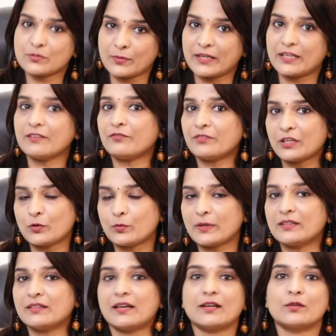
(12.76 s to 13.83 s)
is very
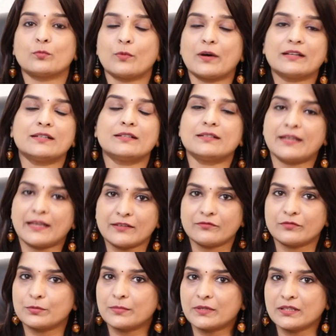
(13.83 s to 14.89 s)
frequent that 1 in
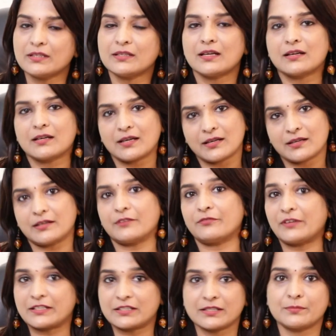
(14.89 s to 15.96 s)
10 women are
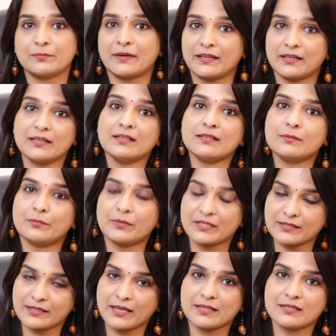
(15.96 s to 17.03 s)
affected by
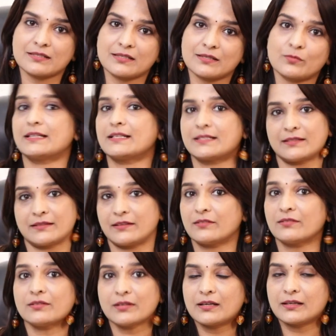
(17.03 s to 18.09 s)
breast cancer, at least in their